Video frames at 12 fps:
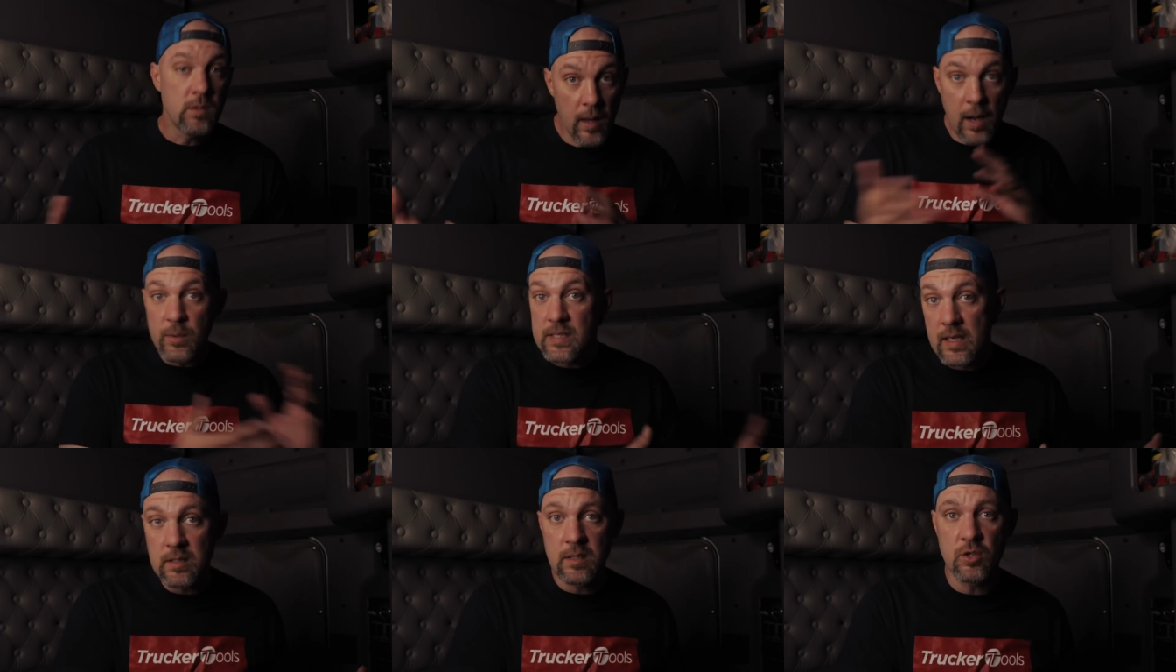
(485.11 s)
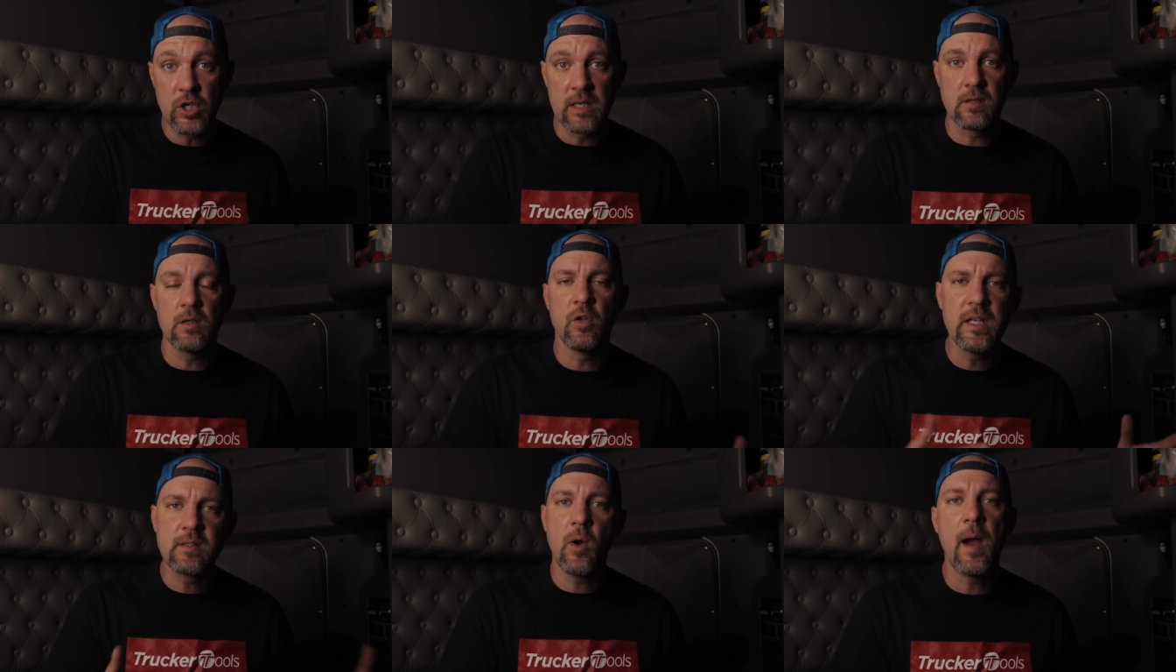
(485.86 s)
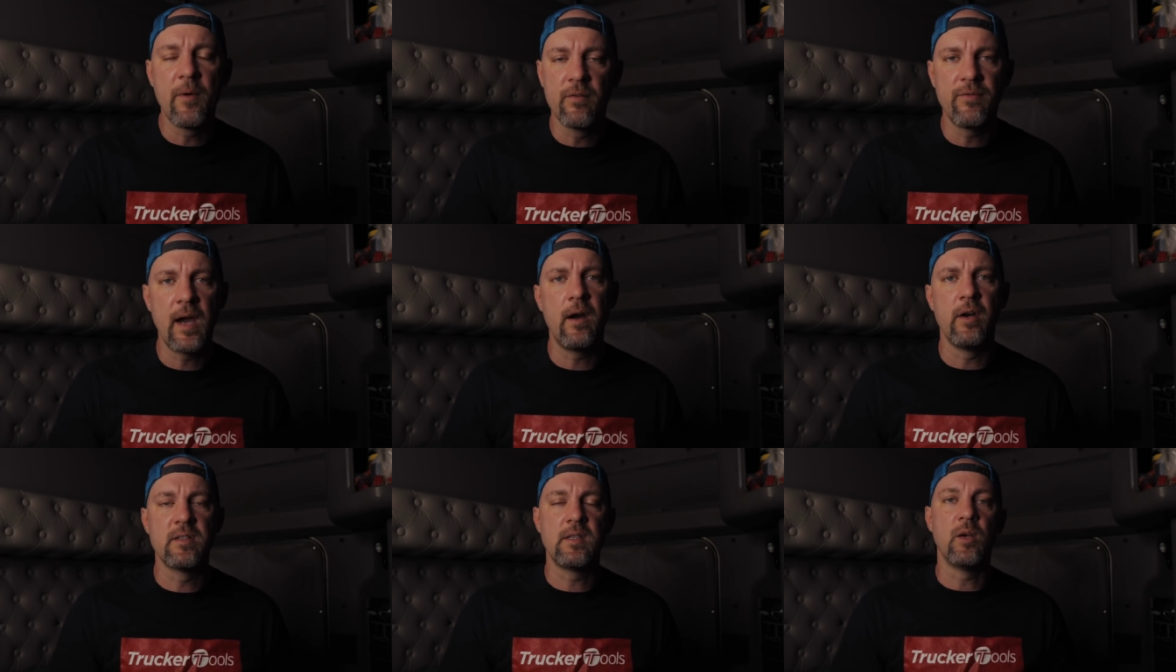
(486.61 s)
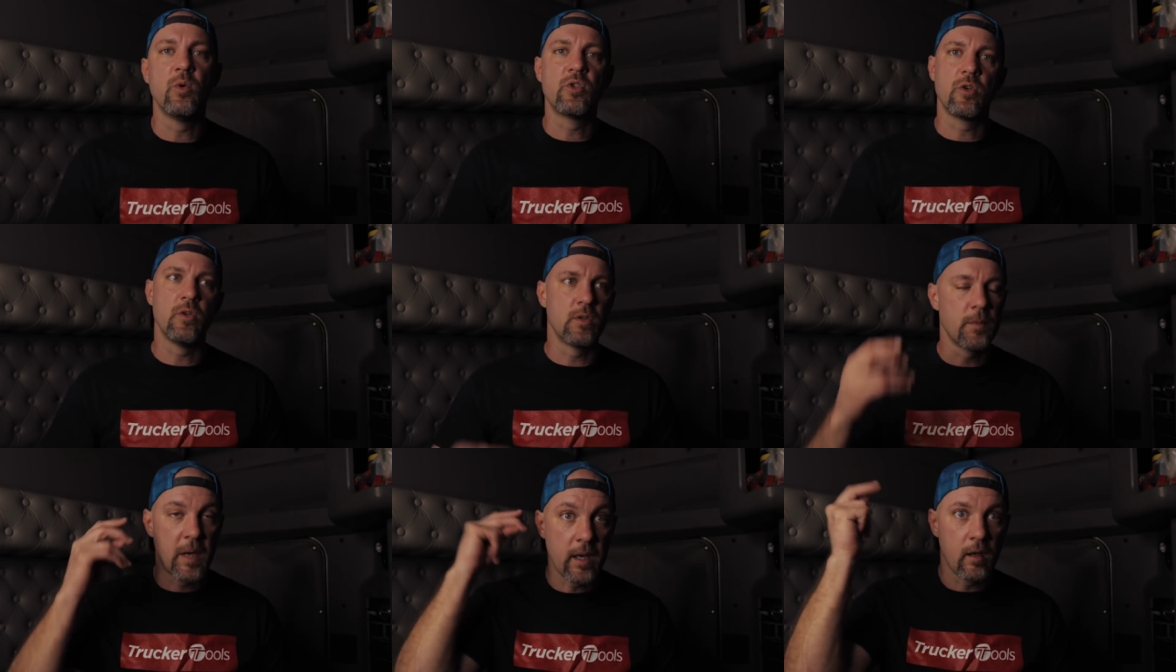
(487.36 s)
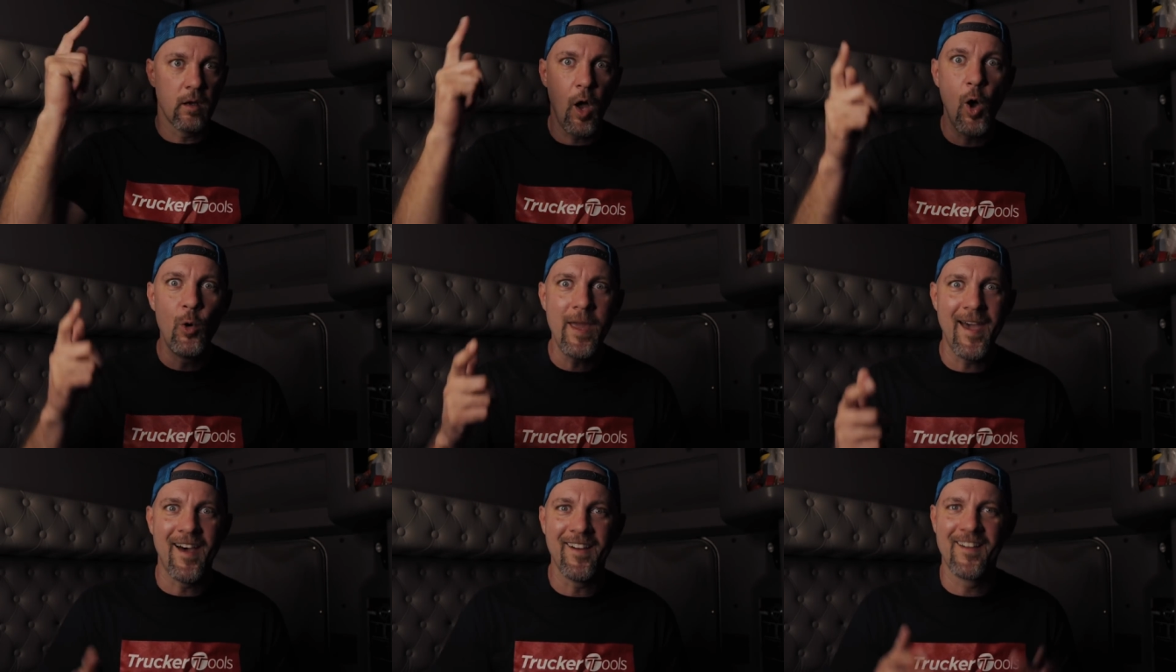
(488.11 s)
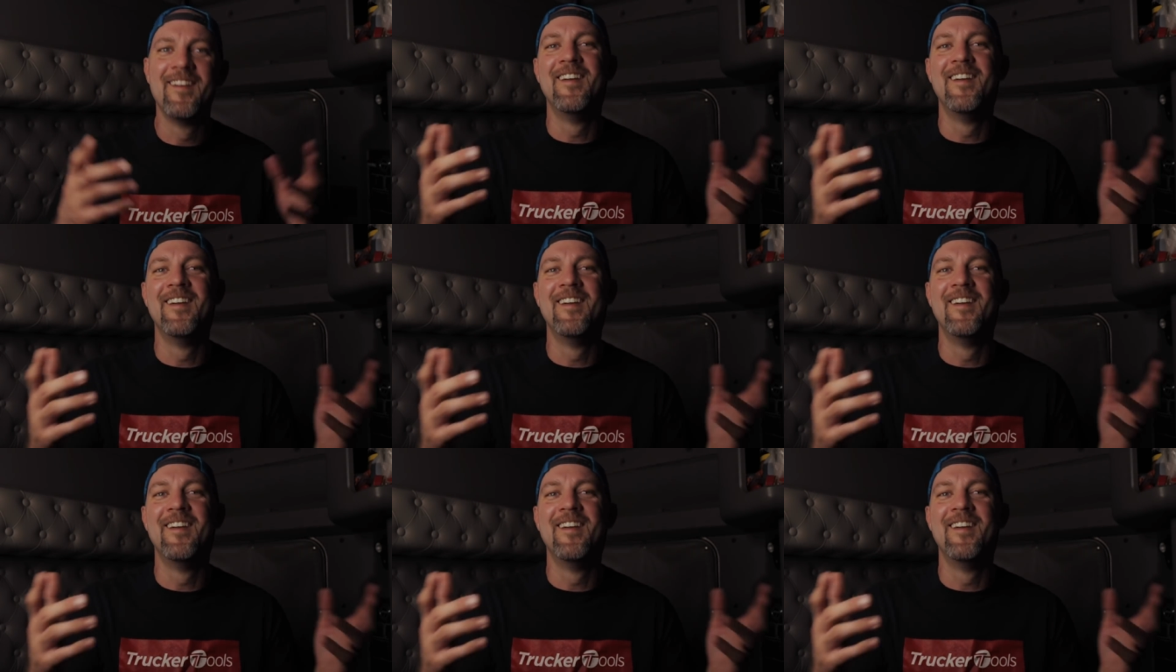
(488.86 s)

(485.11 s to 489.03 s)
So that was his suggestion. Let's grab our fire extinguishers. I'm like, oh yeah.